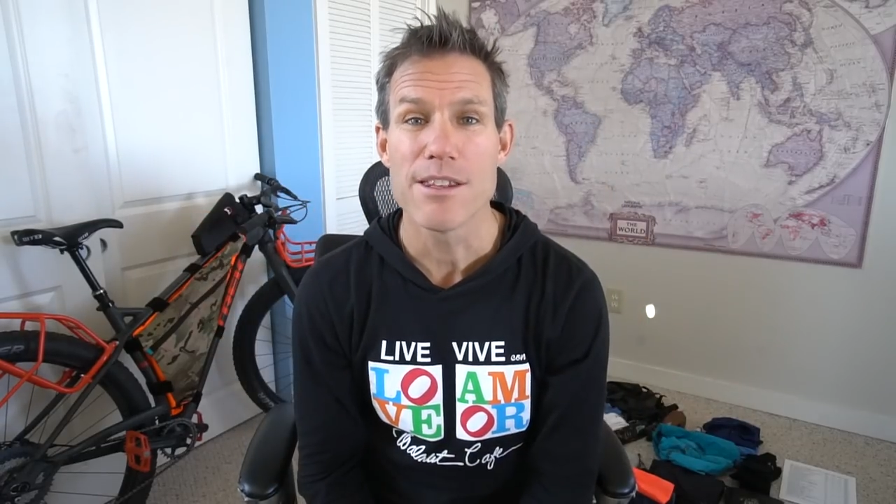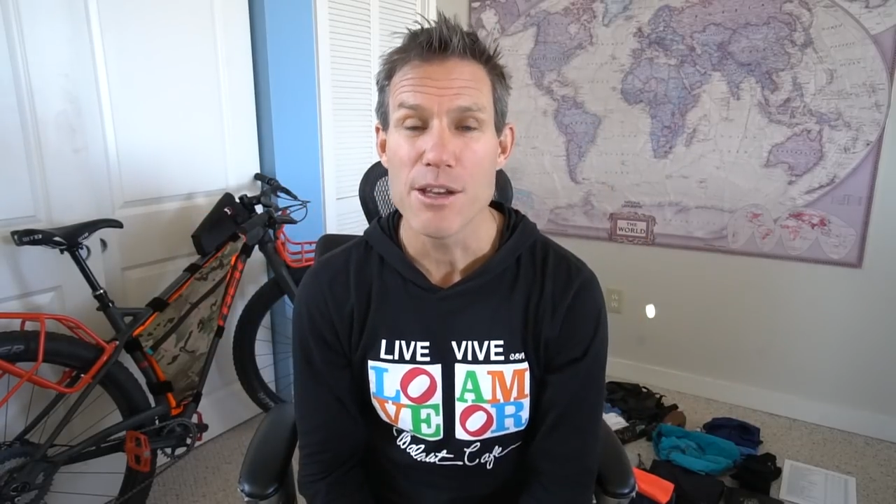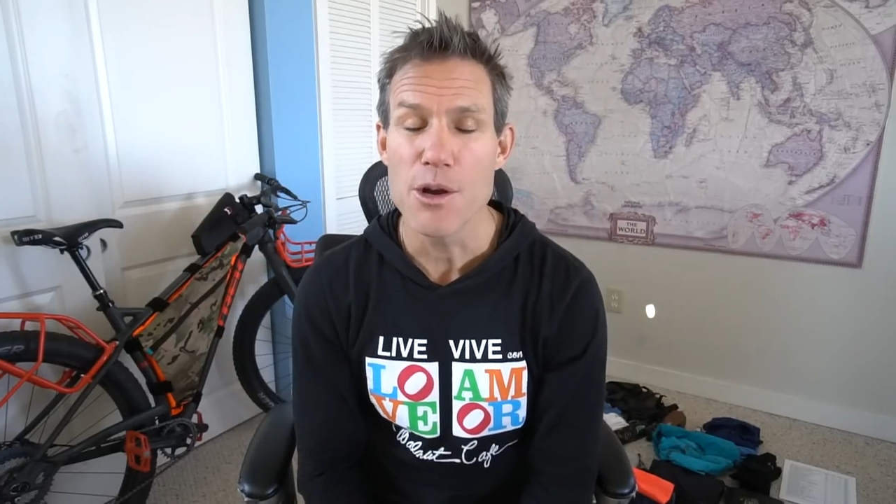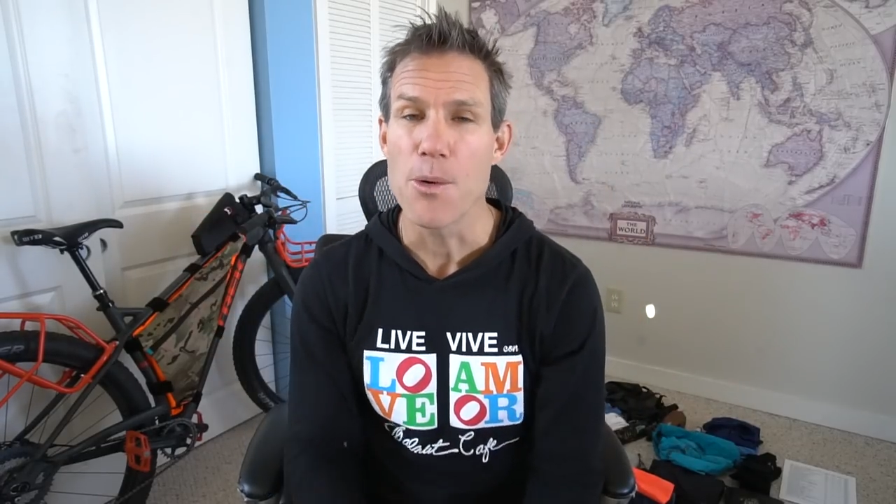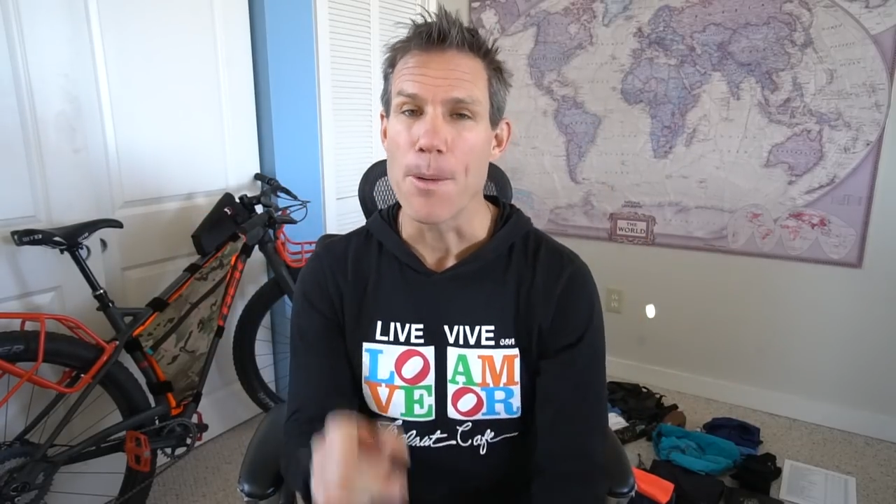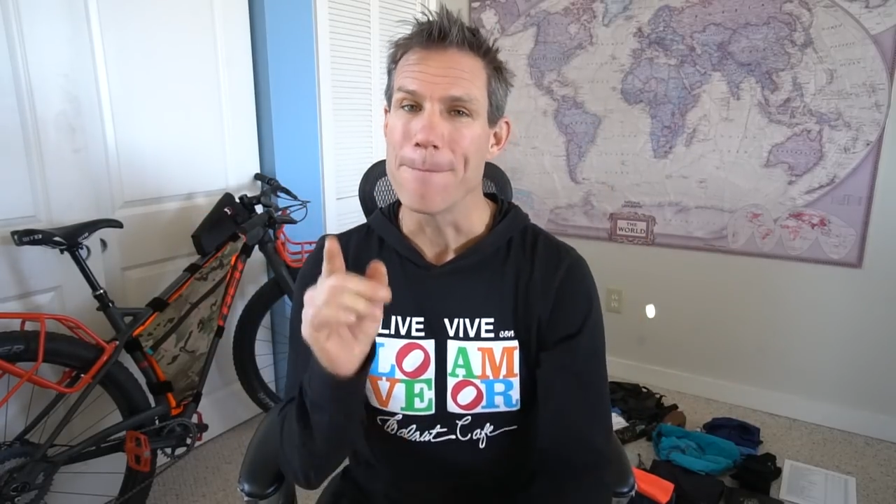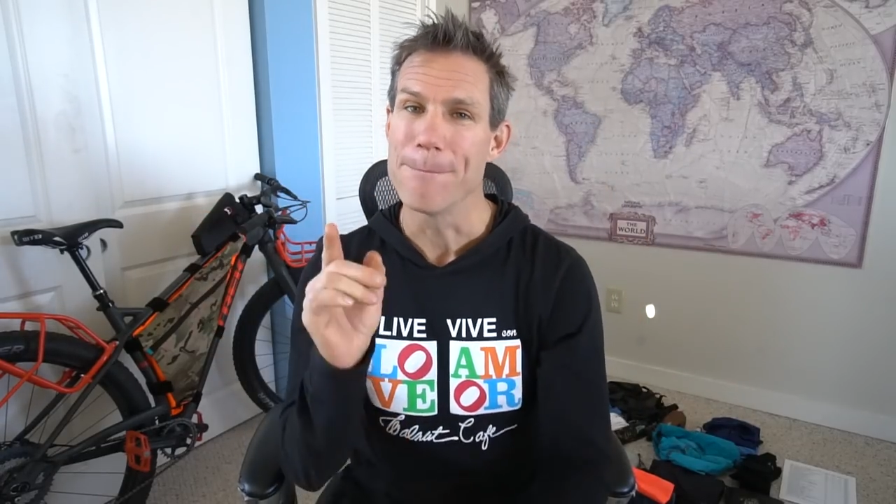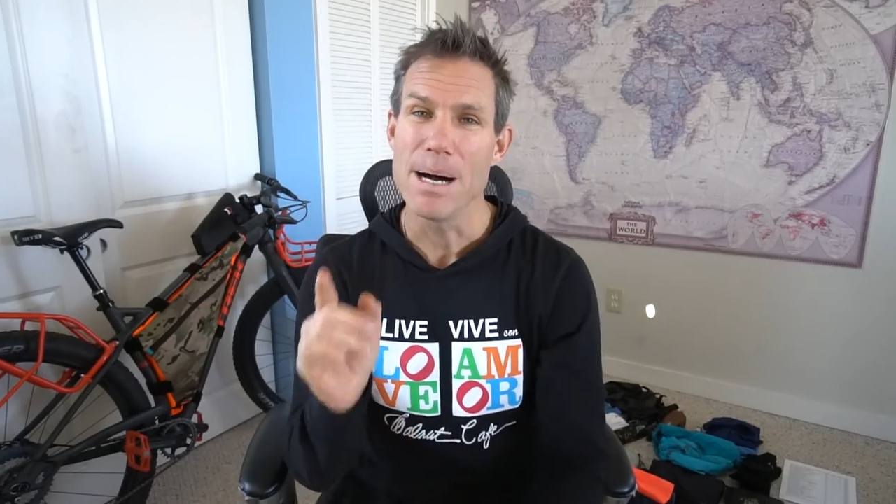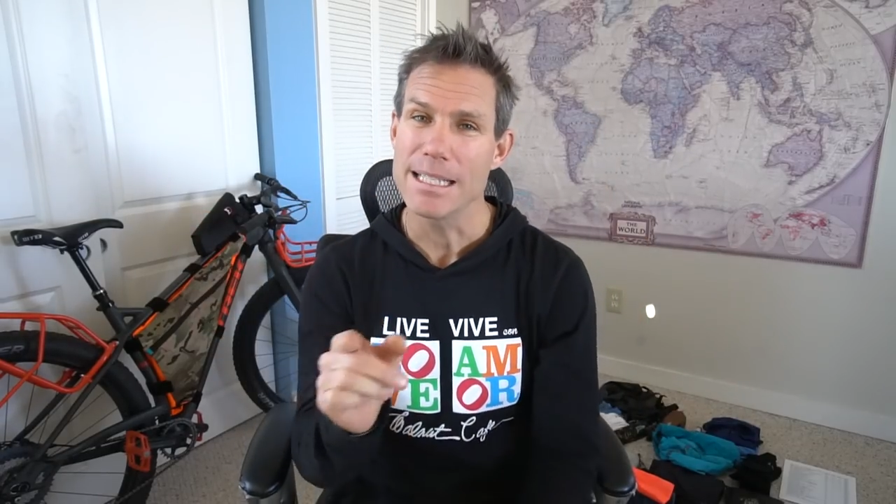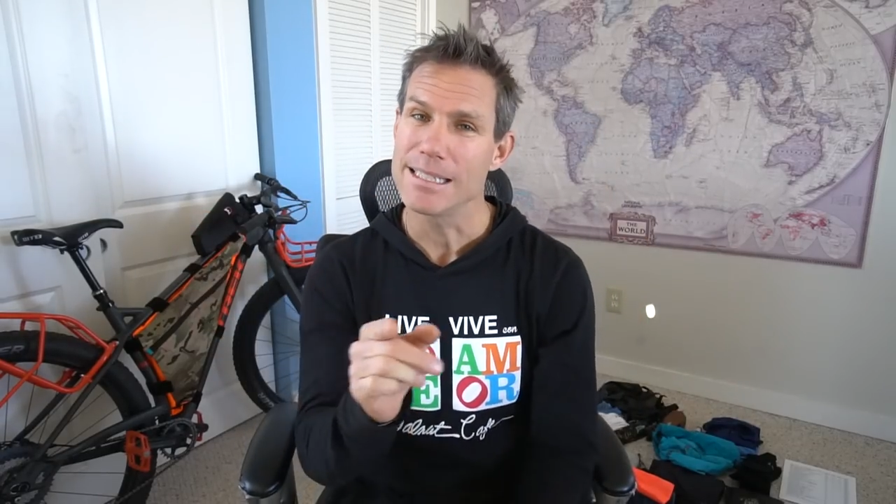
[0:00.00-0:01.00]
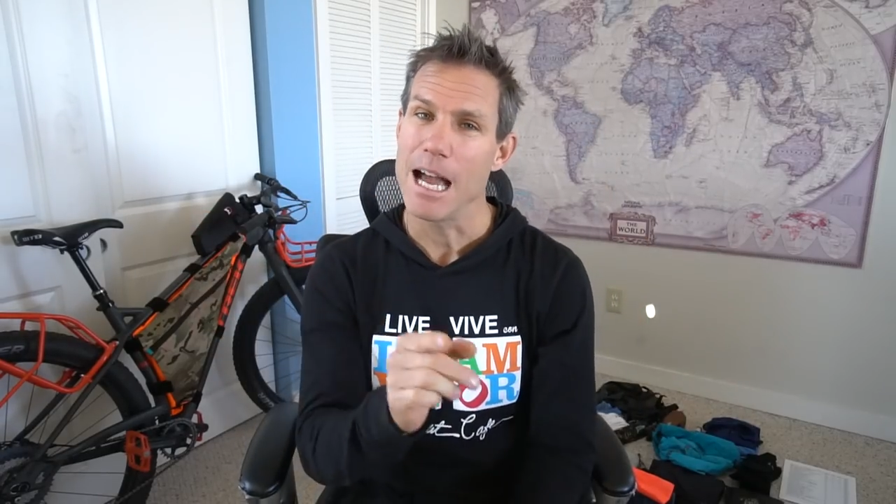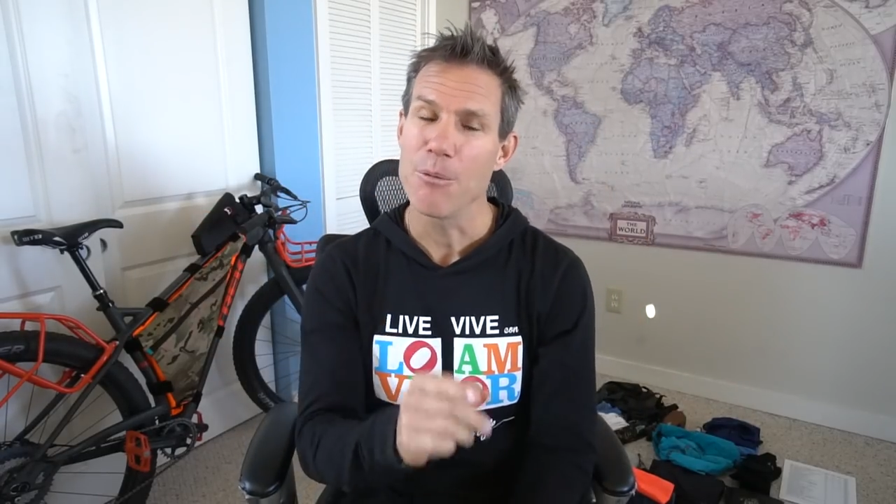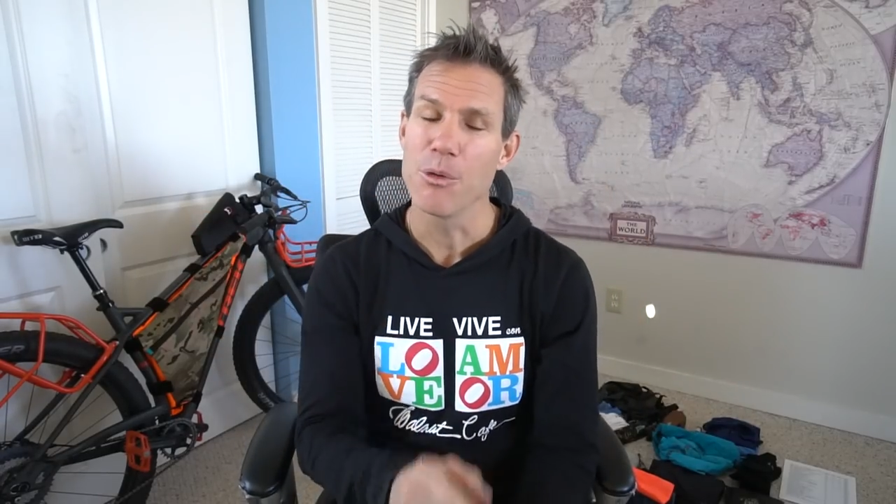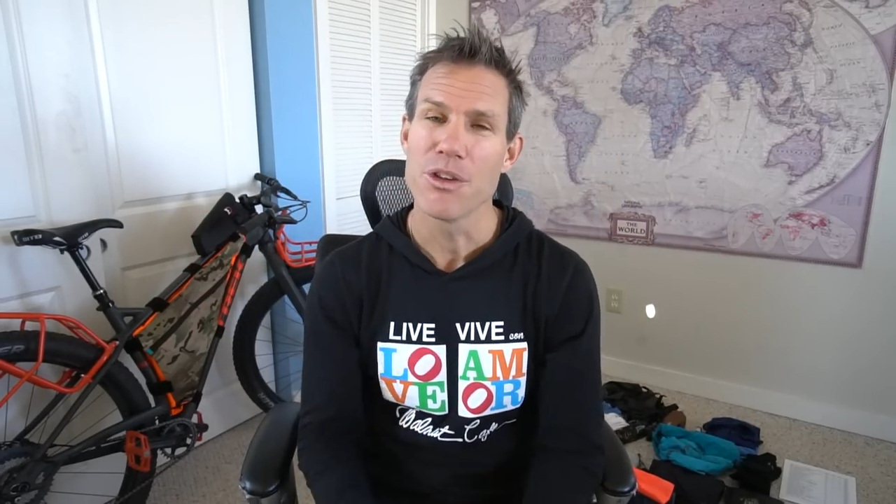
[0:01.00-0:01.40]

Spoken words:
you, but I will